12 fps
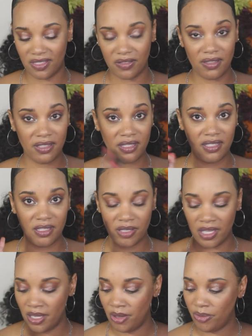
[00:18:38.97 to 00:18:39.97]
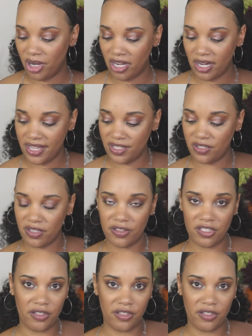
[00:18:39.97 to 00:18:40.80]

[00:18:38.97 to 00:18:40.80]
So this is Paradise Glow,